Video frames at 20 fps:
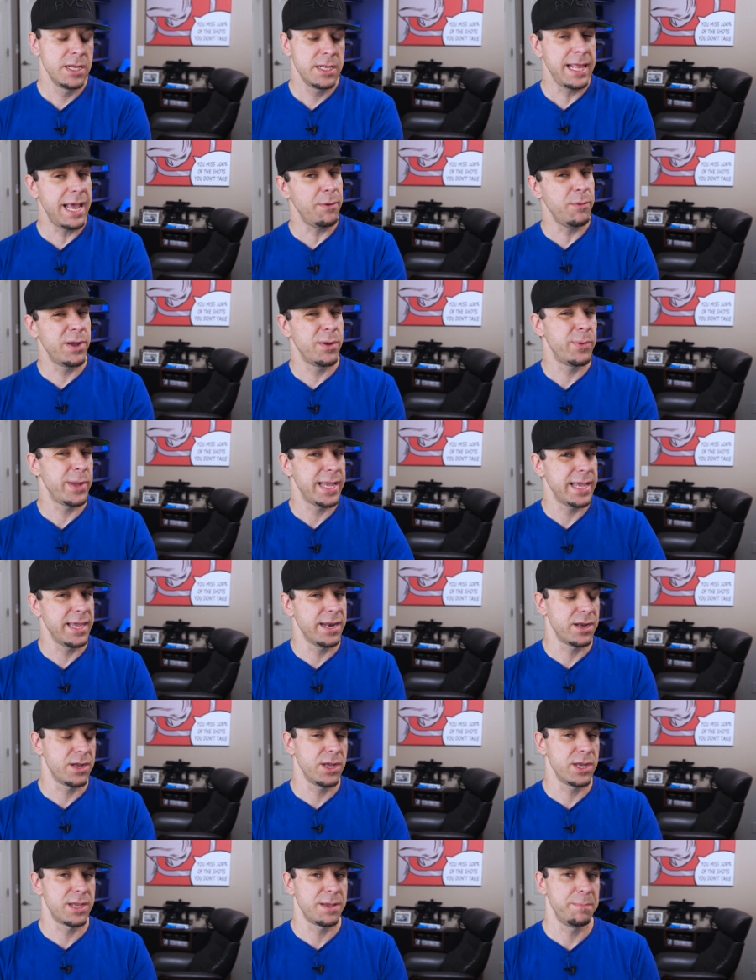That way we can get
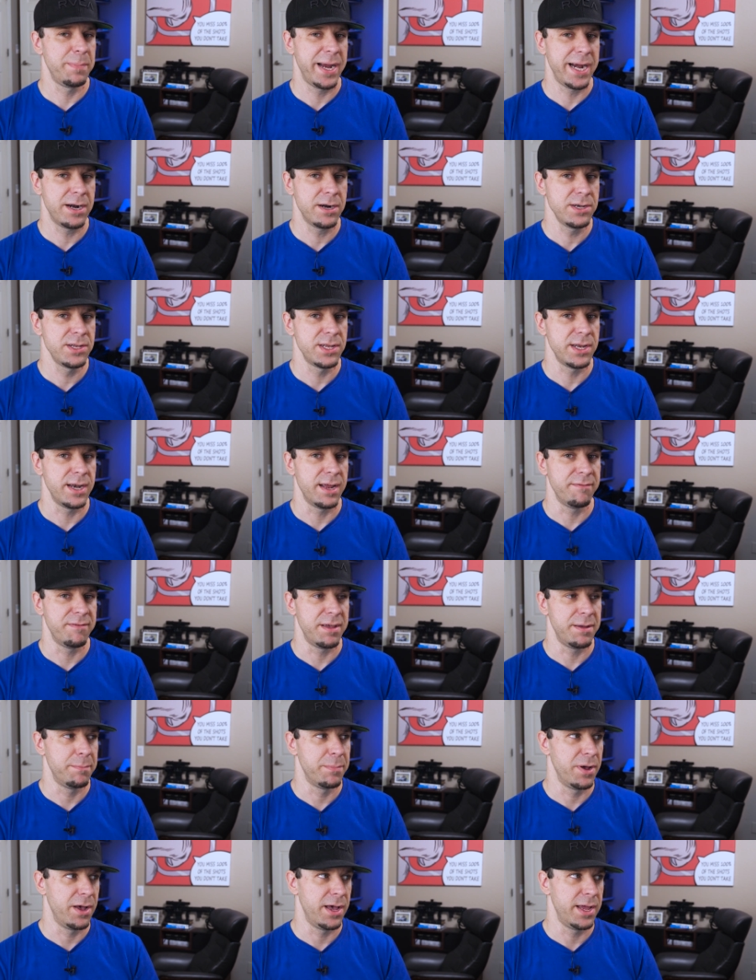a good comparison of
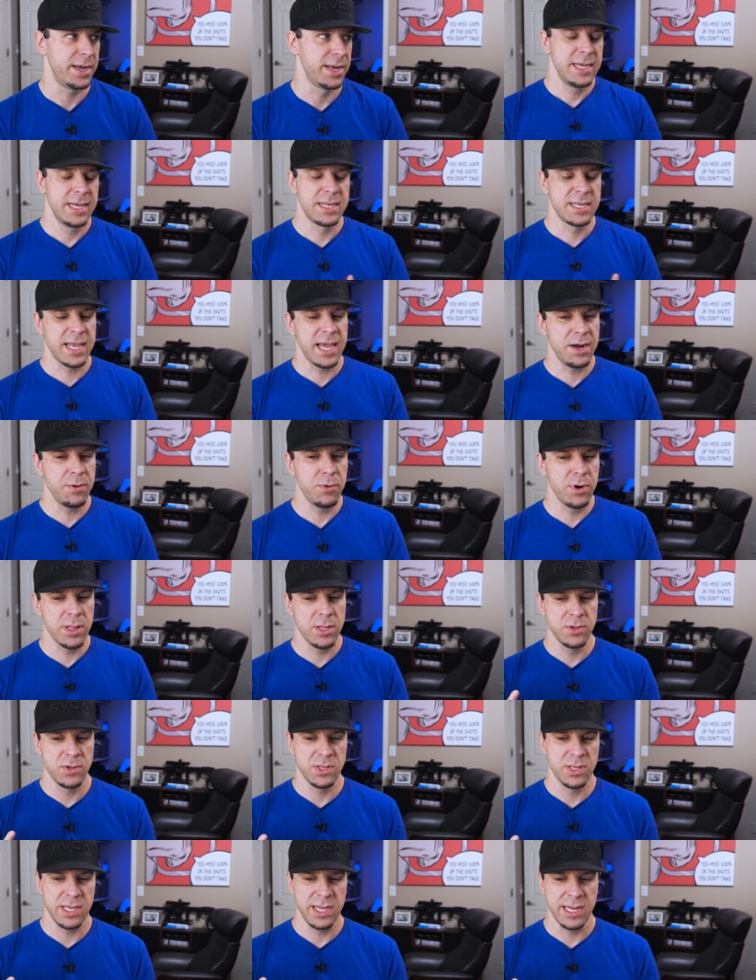it, but it's kind of one of
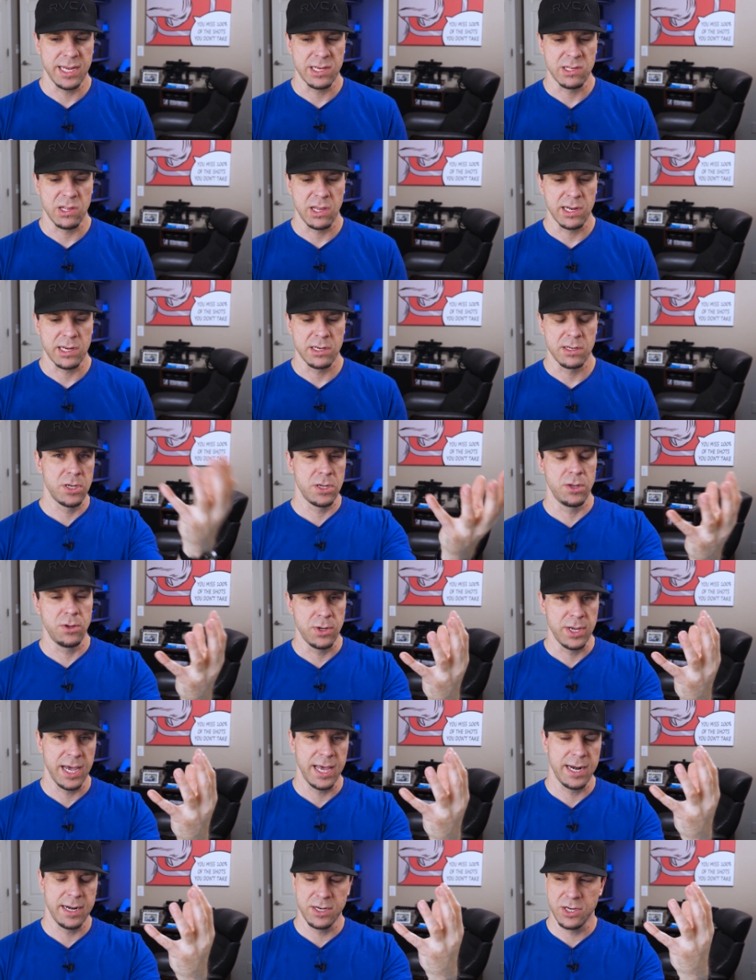those things like, do you
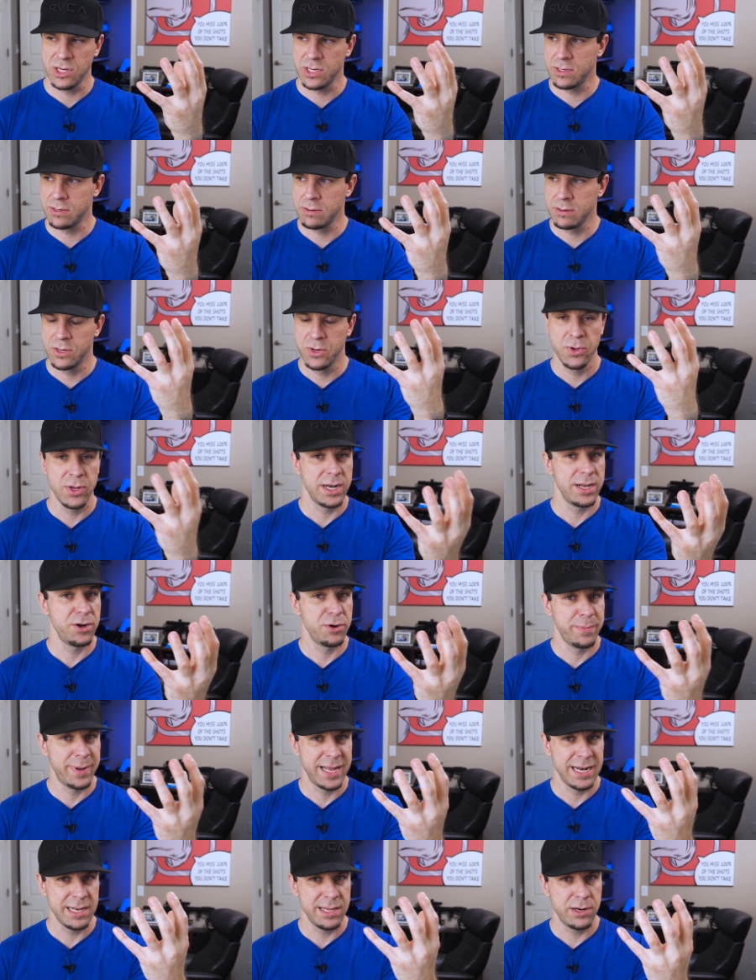kind of just do it little
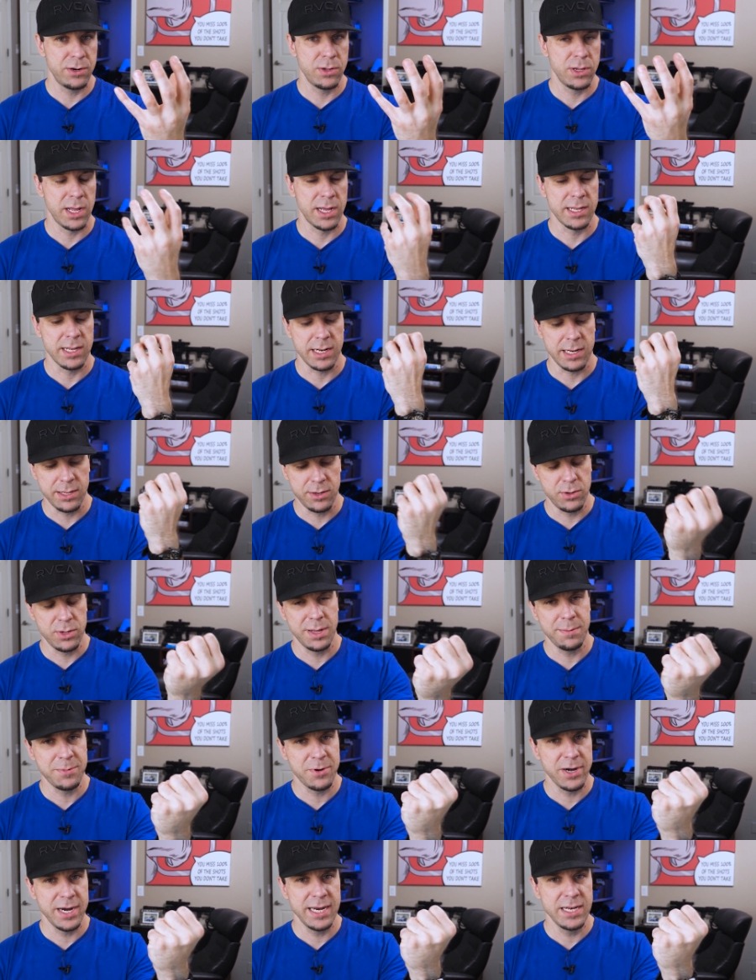by little on the little
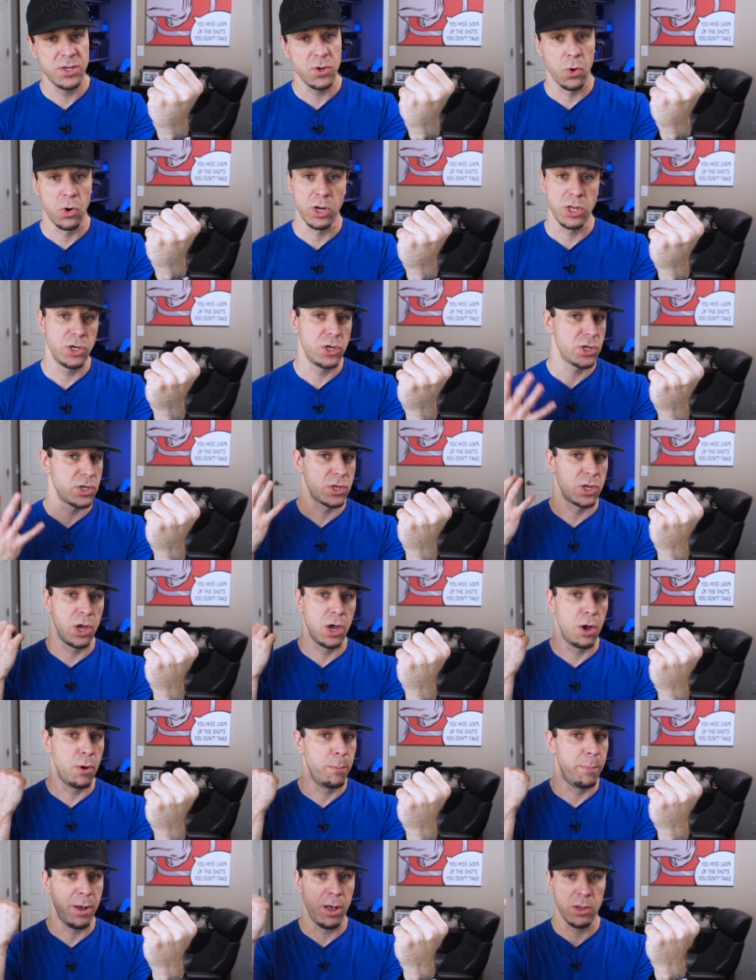upgrades, or do you just
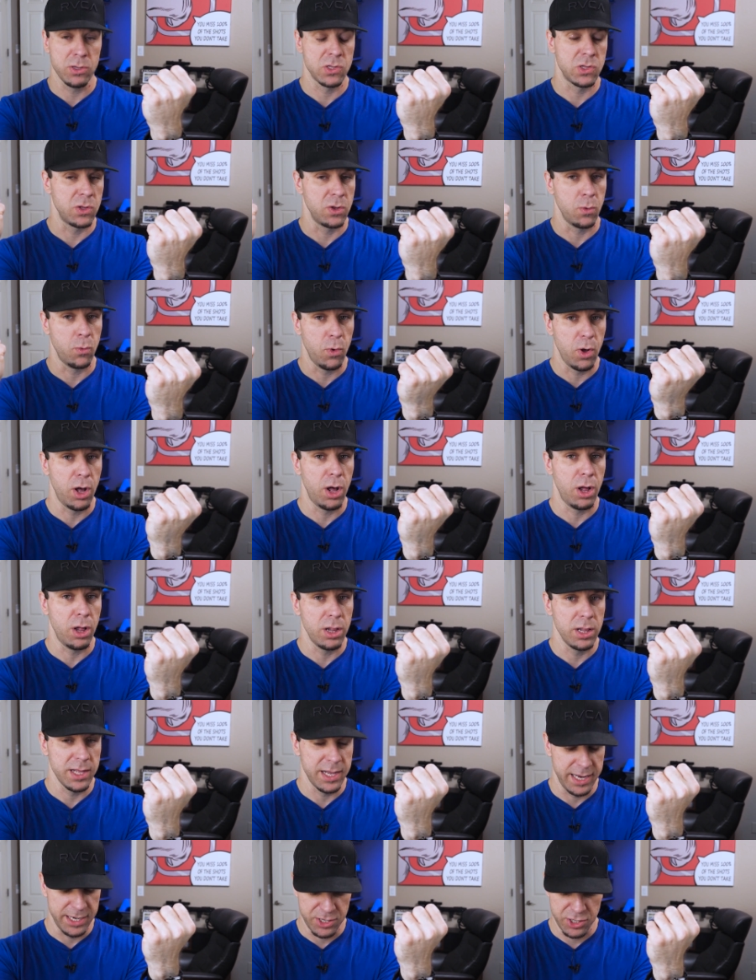go balls to the
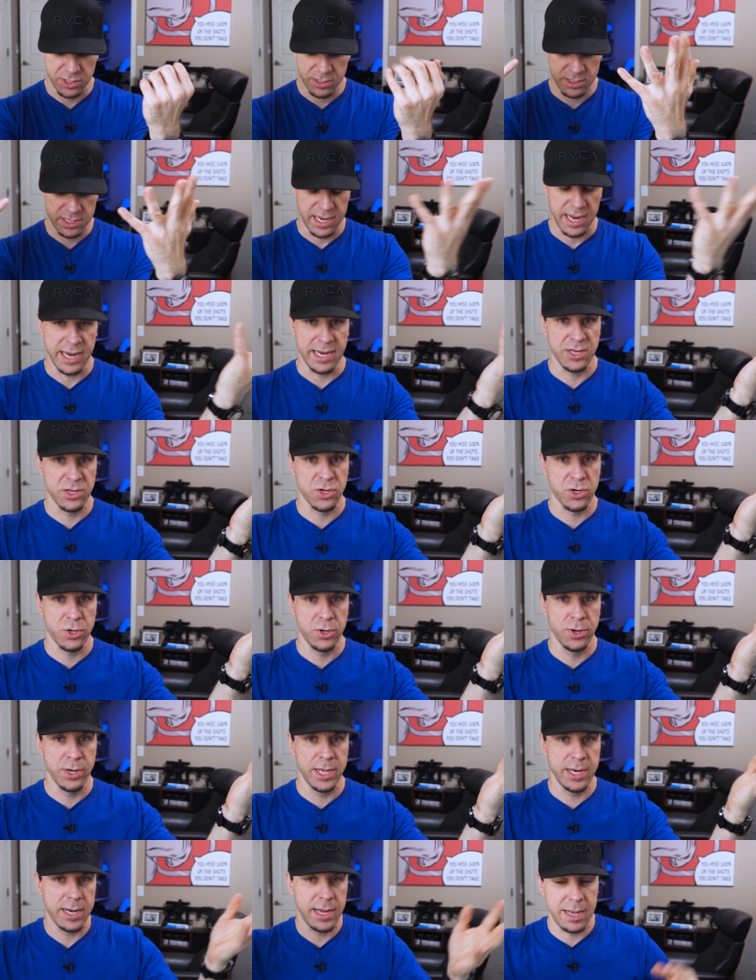wall and just say,
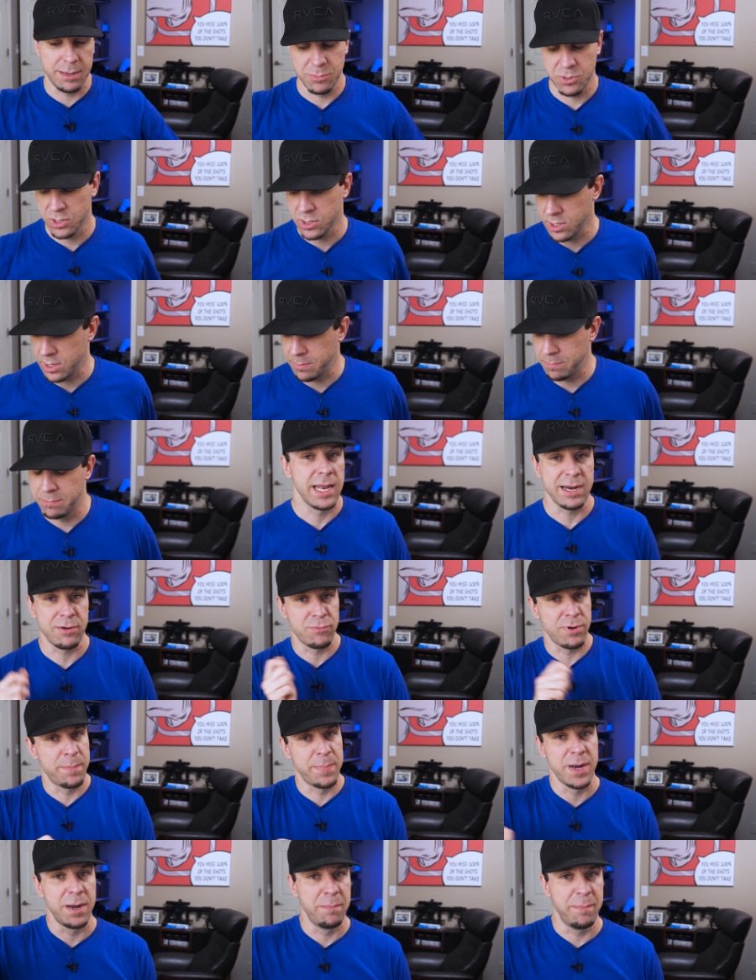screw it, I'm just gonna like
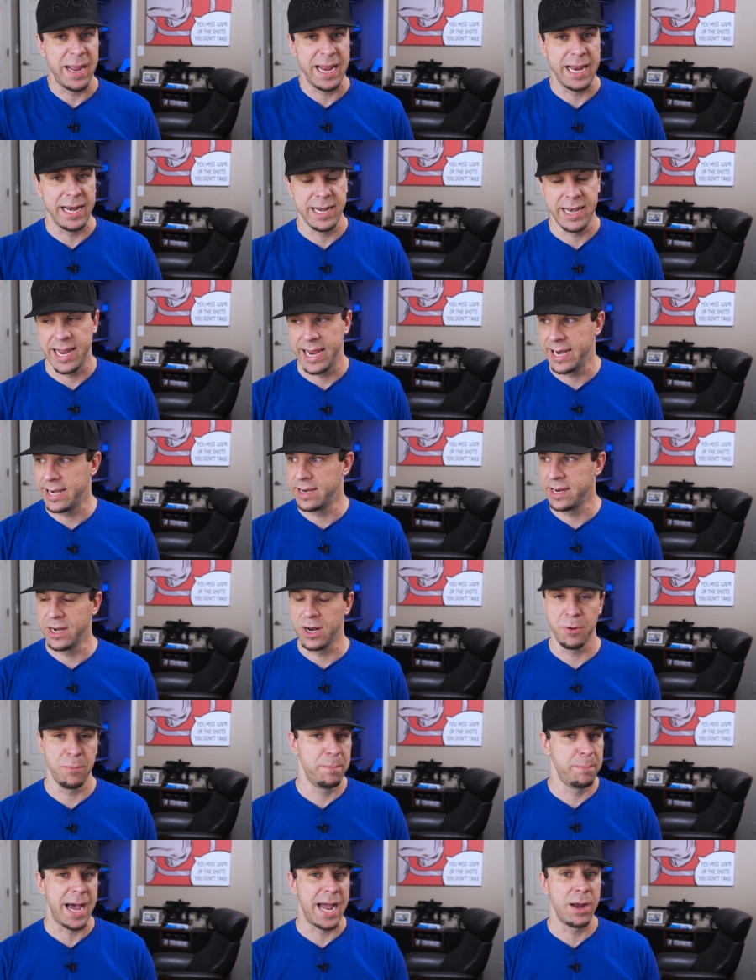ripping a Band-Aid, you
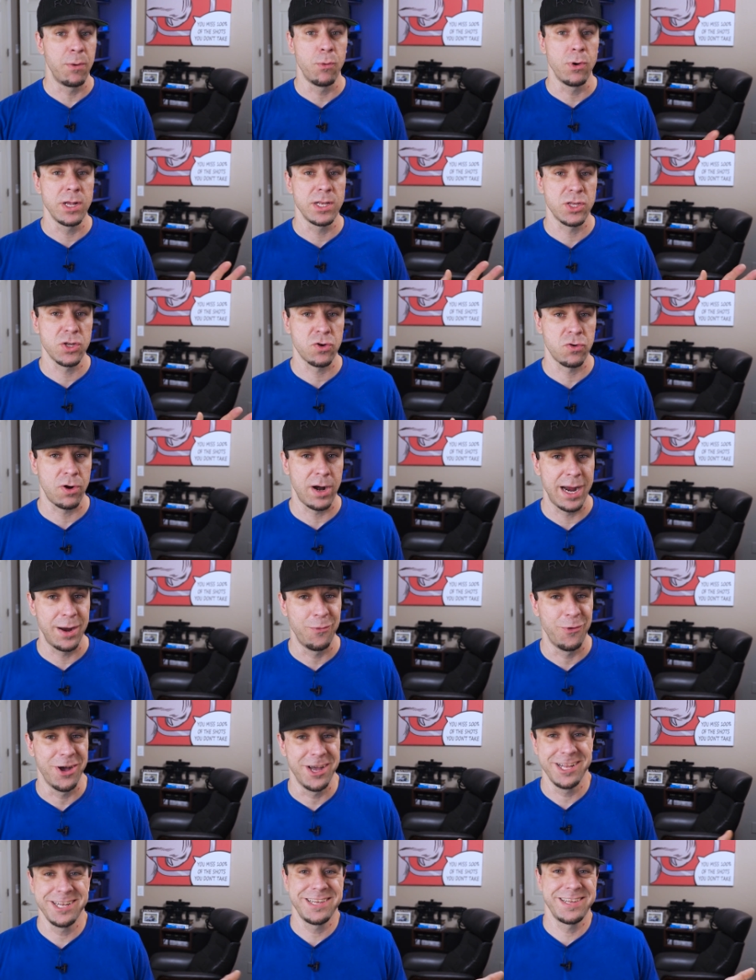know, buy once, cry
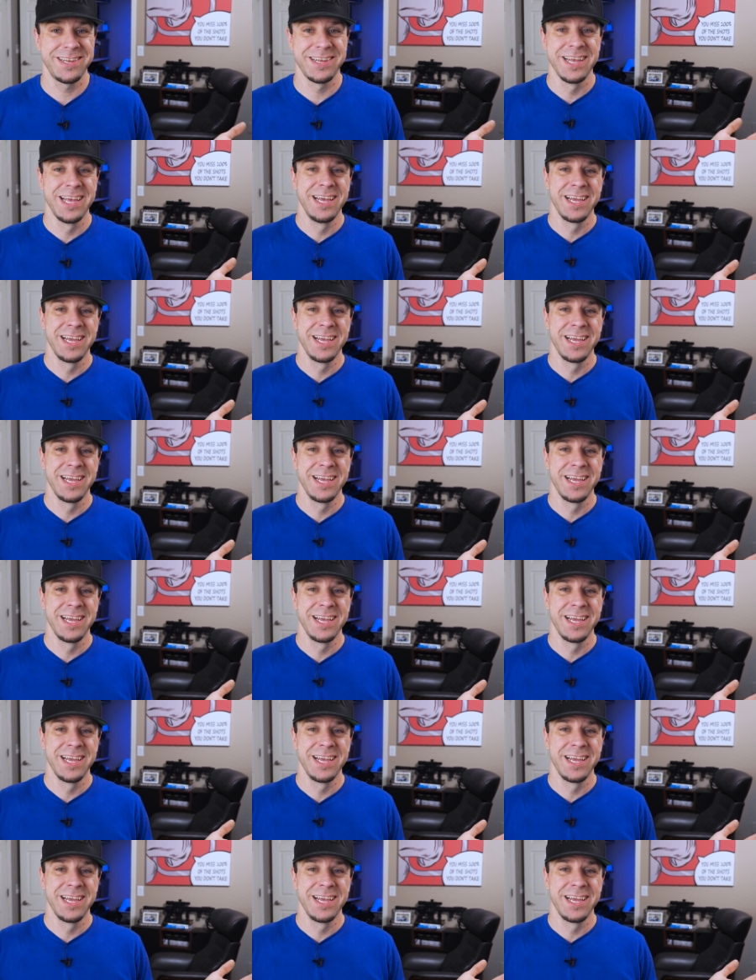once